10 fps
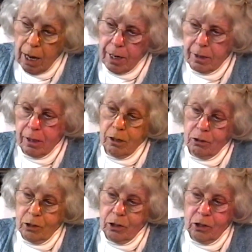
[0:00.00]
as
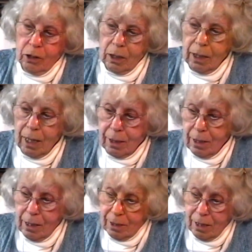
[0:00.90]
close as you can get
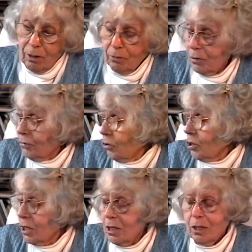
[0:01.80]
to the self. Of
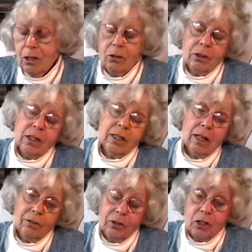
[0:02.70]
course, he's the only
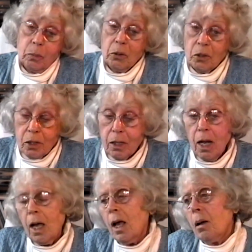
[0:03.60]
selfless person,
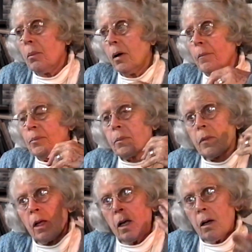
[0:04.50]
but
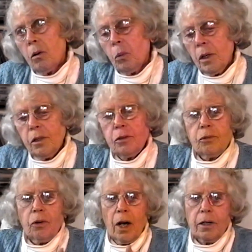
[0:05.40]
we
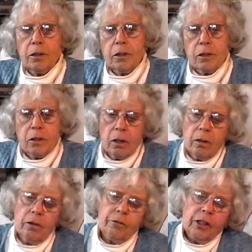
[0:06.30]
try to
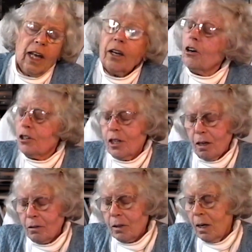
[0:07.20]
forget
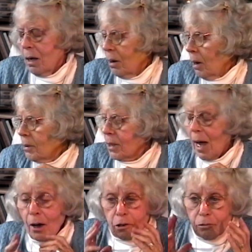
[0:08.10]
ourselves. I mean,
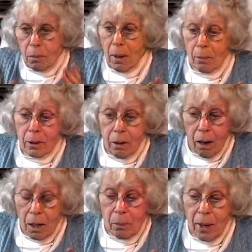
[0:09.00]
how do you remember
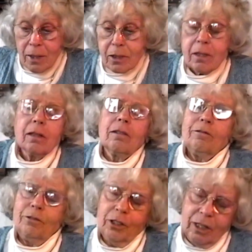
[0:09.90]
God best?
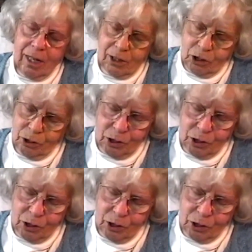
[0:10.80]
Forget